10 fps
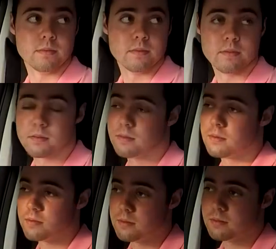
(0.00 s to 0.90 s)

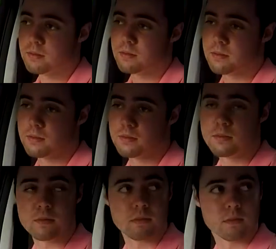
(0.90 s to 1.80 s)

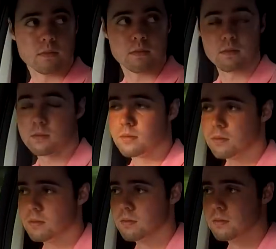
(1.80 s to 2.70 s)

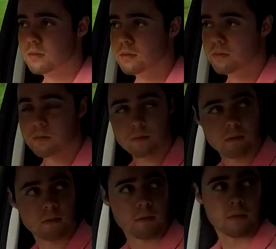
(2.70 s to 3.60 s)

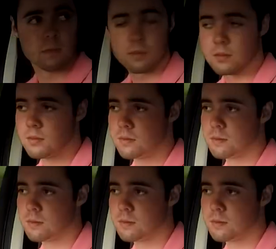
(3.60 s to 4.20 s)
[no speech]